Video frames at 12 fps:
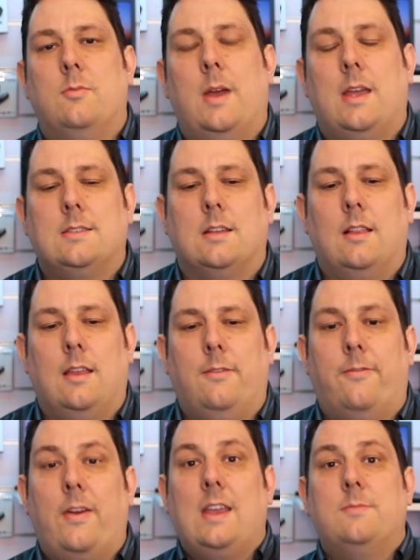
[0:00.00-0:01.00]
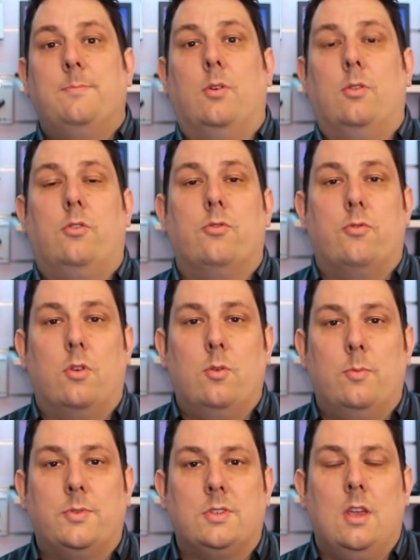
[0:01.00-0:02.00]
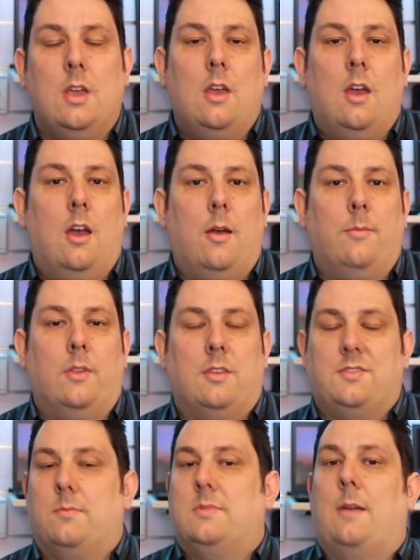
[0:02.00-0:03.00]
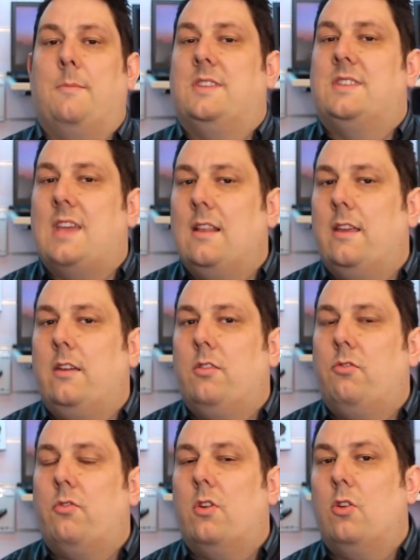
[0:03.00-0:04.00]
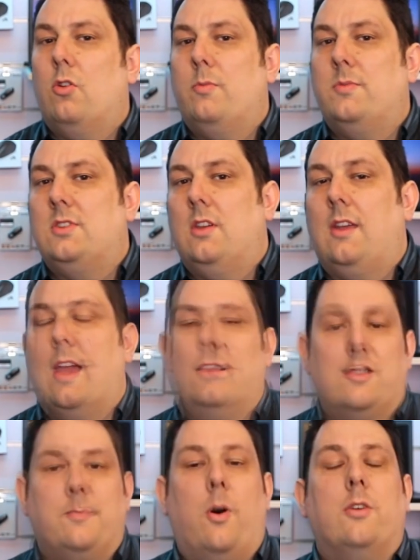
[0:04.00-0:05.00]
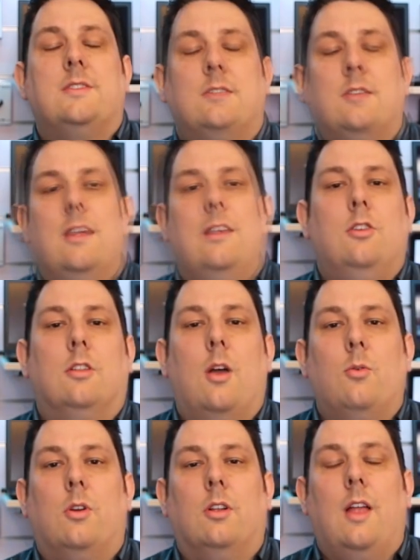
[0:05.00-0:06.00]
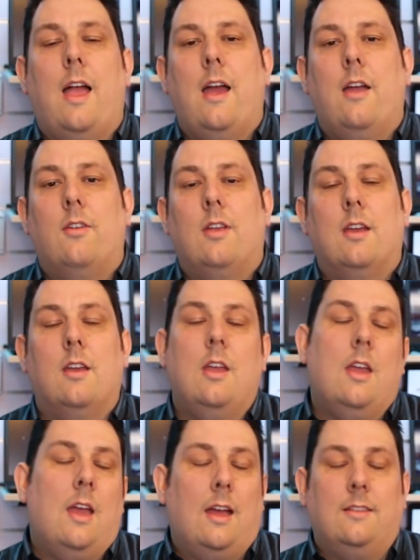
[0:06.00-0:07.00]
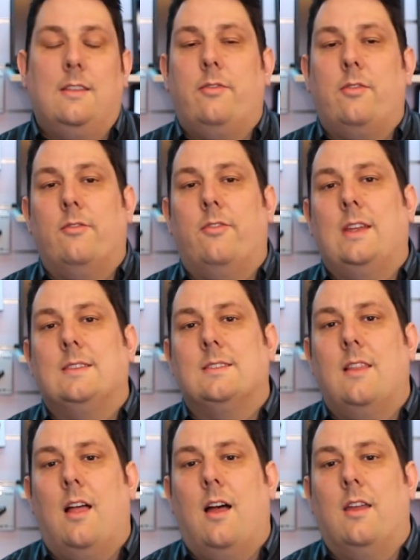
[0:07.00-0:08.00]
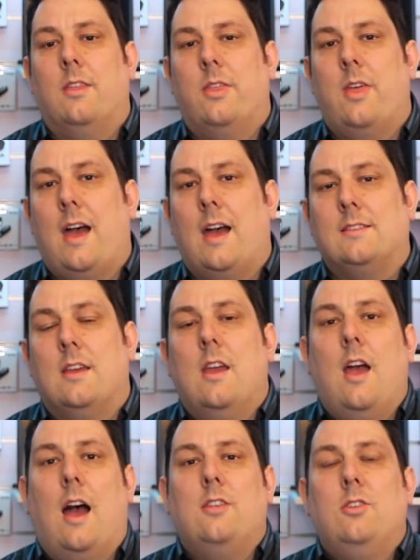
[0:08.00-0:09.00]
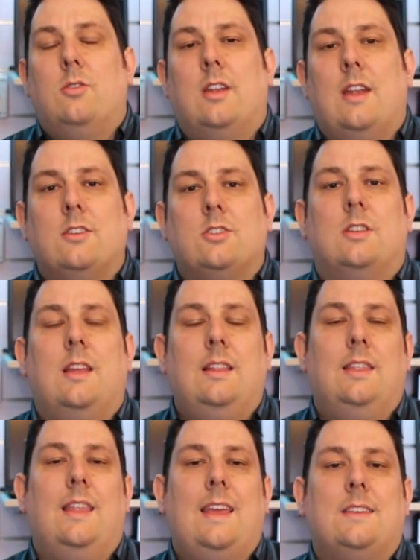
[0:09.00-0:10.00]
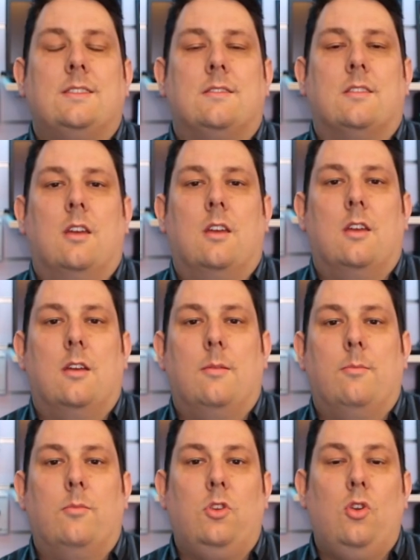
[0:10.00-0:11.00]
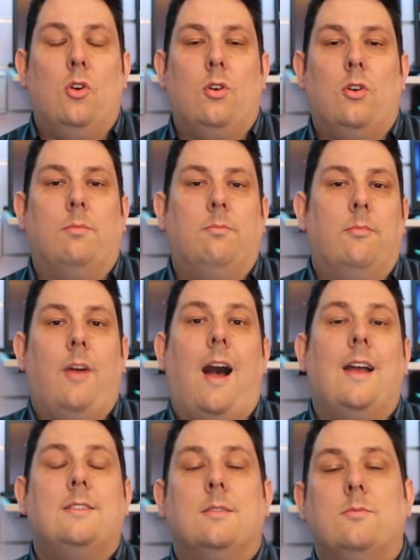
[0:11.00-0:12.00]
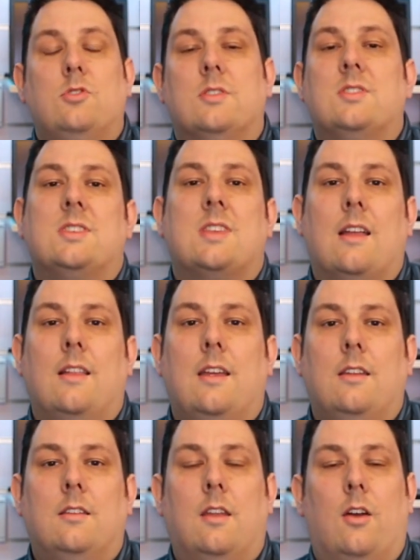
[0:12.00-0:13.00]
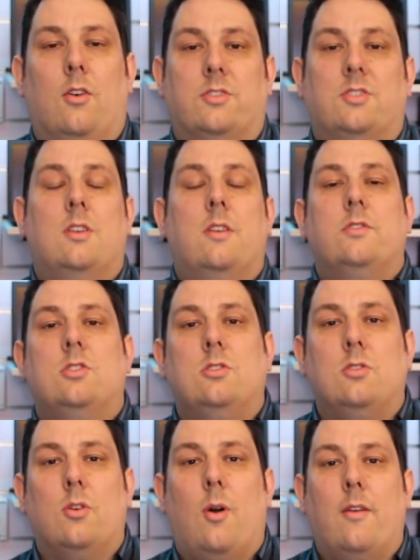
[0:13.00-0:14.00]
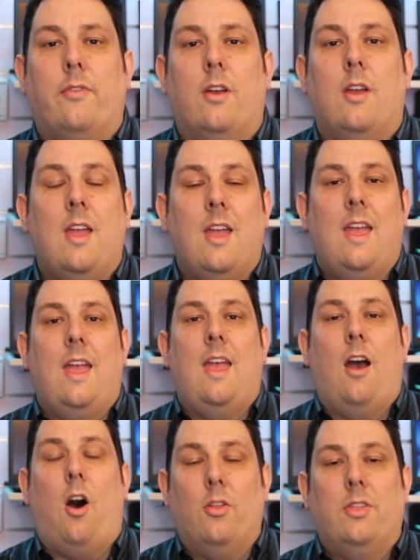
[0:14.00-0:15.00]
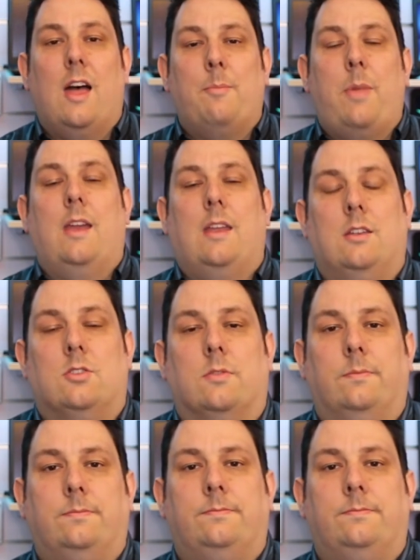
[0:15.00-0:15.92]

basically Facebook groups. There's sometimes selling groups, you get spotted in your local area and different things like that, and you can actually list your items you're selling or services you offer on that page.